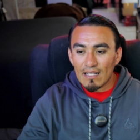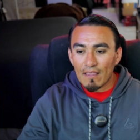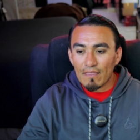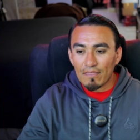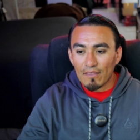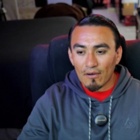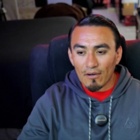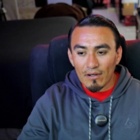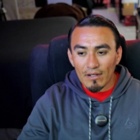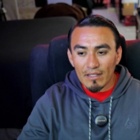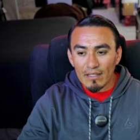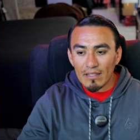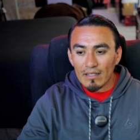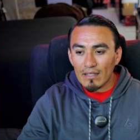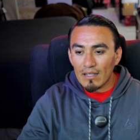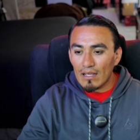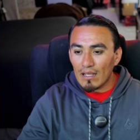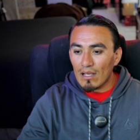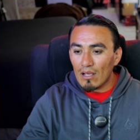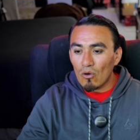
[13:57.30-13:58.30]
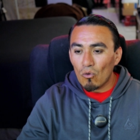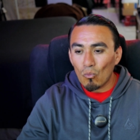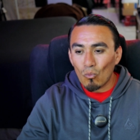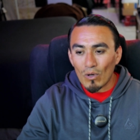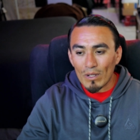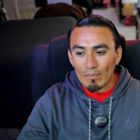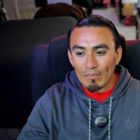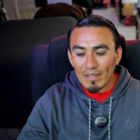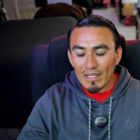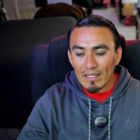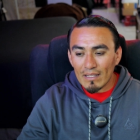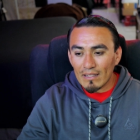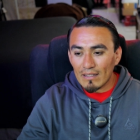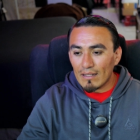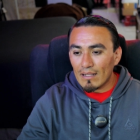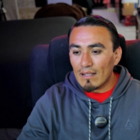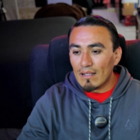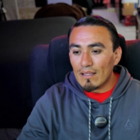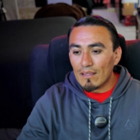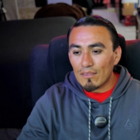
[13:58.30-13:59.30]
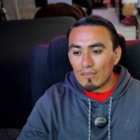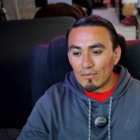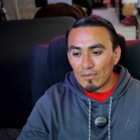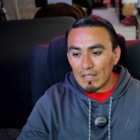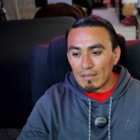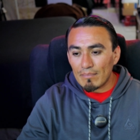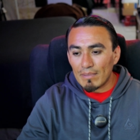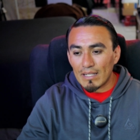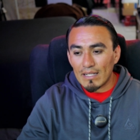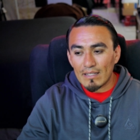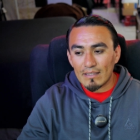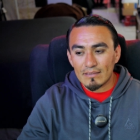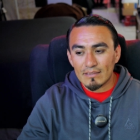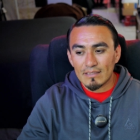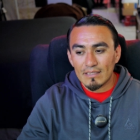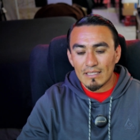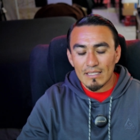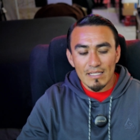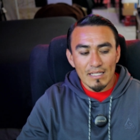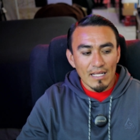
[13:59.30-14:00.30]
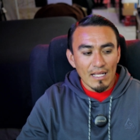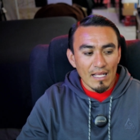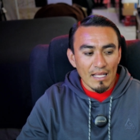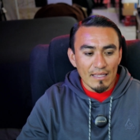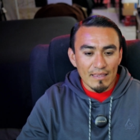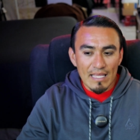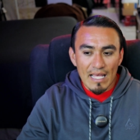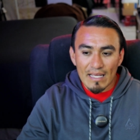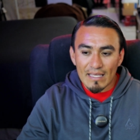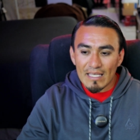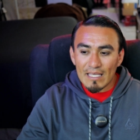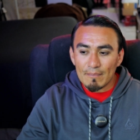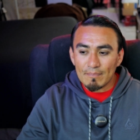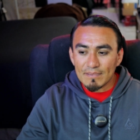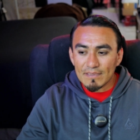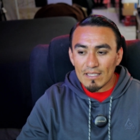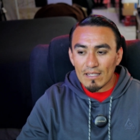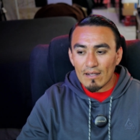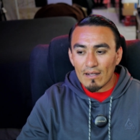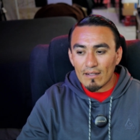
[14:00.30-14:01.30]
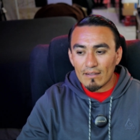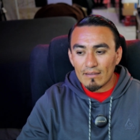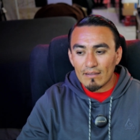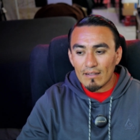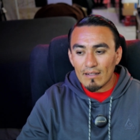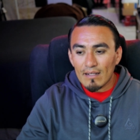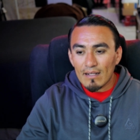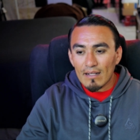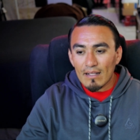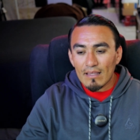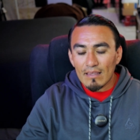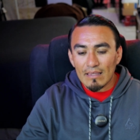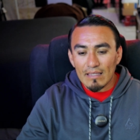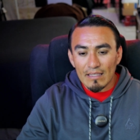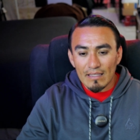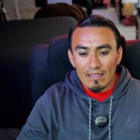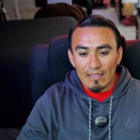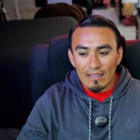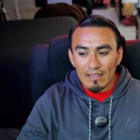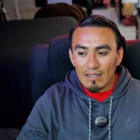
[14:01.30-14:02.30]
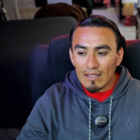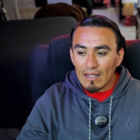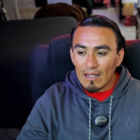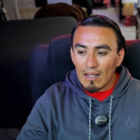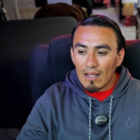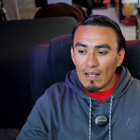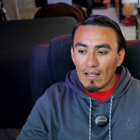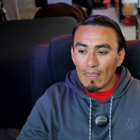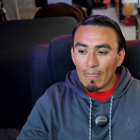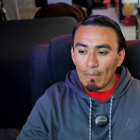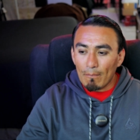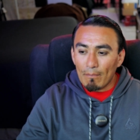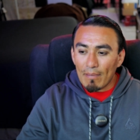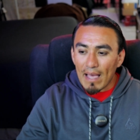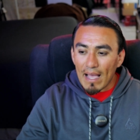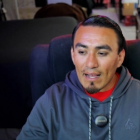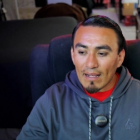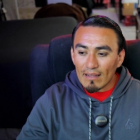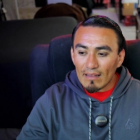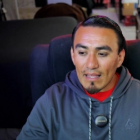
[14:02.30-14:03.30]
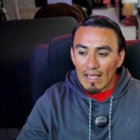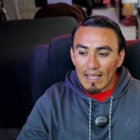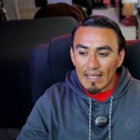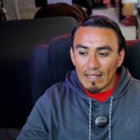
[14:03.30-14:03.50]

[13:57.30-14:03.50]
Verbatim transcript: 30, 1 minute, 3 minutes. And that keeps on the backlight